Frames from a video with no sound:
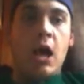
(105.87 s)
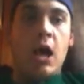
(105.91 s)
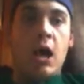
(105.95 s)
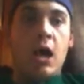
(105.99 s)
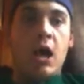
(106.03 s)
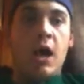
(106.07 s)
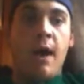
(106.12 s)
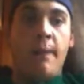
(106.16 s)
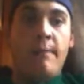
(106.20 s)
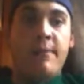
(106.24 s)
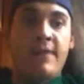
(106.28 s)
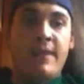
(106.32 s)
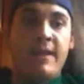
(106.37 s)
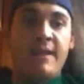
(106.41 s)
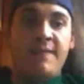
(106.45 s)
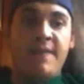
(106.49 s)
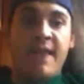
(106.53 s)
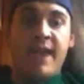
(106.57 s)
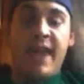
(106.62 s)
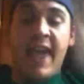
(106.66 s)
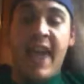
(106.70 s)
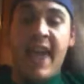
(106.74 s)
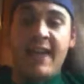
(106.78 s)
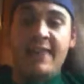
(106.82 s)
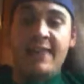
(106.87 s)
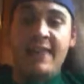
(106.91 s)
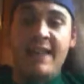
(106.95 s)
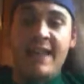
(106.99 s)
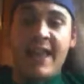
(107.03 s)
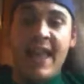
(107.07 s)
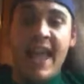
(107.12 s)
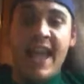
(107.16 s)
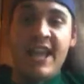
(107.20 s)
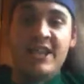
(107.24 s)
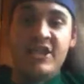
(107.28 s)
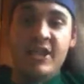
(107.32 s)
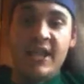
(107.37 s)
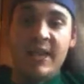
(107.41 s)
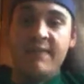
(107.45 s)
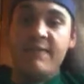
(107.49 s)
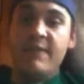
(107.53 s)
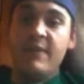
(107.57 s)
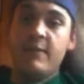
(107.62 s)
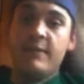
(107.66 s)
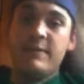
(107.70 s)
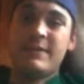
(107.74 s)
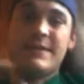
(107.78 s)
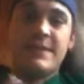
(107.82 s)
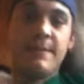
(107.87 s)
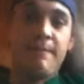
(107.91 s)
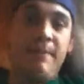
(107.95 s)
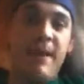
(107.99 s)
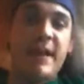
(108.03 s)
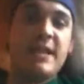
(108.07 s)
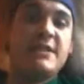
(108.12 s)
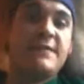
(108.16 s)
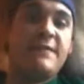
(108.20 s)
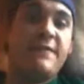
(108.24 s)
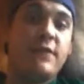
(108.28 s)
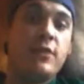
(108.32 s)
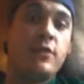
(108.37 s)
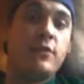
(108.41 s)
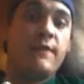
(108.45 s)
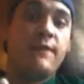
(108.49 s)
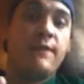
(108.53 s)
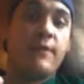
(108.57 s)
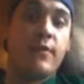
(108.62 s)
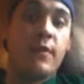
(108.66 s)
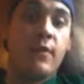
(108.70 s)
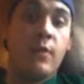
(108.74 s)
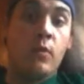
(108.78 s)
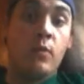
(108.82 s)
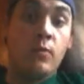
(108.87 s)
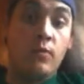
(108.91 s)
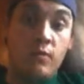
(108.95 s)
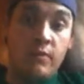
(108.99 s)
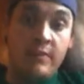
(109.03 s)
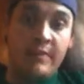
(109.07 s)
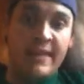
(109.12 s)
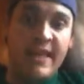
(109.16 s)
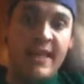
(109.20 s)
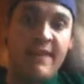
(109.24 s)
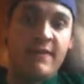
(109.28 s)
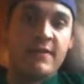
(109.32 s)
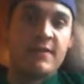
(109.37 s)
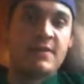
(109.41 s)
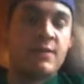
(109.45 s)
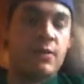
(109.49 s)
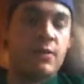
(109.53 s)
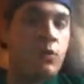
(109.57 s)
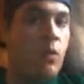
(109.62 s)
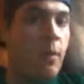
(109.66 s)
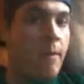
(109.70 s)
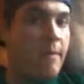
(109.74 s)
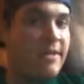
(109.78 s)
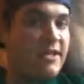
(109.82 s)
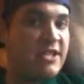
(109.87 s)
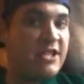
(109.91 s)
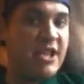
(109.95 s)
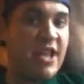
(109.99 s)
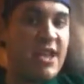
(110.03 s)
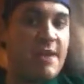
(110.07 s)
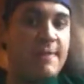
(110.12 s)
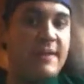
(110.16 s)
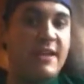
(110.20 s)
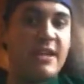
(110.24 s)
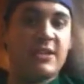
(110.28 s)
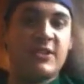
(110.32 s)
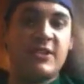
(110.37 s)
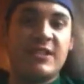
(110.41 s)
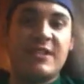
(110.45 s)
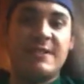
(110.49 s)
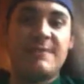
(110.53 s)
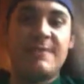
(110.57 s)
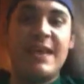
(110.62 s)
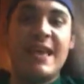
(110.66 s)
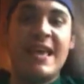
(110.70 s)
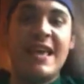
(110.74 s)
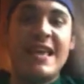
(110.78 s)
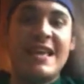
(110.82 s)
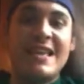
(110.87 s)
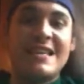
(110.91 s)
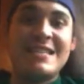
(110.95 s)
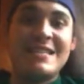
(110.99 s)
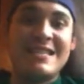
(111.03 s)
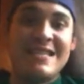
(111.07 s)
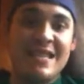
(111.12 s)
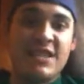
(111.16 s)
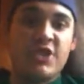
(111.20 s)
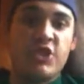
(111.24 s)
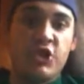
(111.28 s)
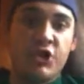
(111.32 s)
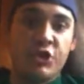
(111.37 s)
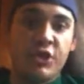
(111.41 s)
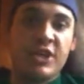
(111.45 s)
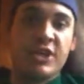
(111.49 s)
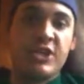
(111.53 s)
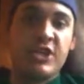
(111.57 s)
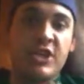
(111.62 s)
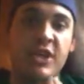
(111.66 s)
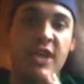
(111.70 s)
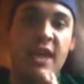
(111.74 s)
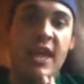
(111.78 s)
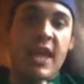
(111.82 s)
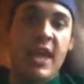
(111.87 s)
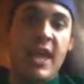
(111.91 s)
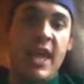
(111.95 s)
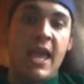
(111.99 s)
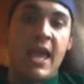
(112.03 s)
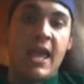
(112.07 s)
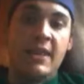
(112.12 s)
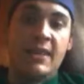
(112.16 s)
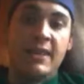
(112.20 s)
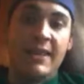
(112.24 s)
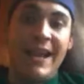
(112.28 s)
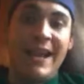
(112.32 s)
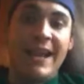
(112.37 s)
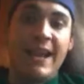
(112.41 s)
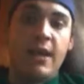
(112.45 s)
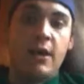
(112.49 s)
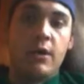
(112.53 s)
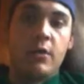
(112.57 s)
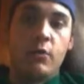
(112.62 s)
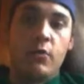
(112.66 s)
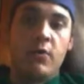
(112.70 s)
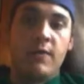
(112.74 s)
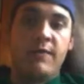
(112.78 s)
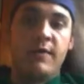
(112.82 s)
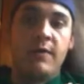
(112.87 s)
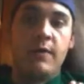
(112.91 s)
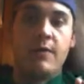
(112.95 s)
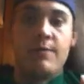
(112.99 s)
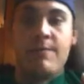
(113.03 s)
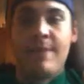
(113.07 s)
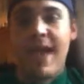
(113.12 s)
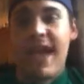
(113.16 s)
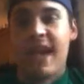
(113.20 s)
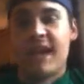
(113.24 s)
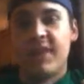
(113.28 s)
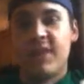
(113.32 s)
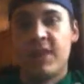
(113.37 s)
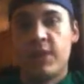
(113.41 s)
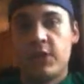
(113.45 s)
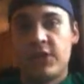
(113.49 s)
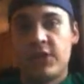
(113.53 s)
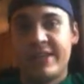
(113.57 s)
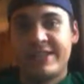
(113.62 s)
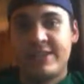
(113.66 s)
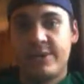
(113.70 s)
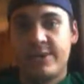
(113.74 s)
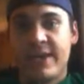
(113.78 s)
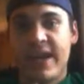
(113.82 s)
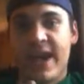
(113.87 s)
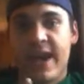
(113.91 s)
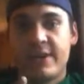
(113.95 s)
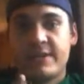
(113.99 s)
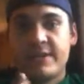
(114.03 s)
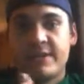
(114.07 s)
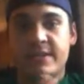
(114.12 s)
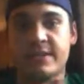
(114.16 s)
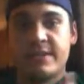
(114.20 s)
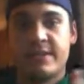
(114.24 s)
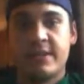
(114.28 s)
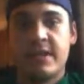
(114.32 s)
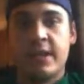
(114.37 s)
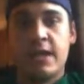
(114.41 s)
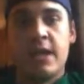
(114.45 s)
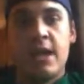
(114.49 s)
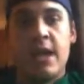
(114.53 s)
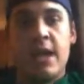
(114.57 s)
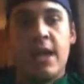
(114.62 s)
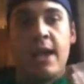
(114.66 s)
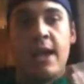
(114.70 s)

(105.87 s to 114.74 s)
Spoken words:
I believe that Caitlyn-AJ feud is the best feud for the Divas or Women's Championship since Trish and Lita were feuding back in the earlier 2000s.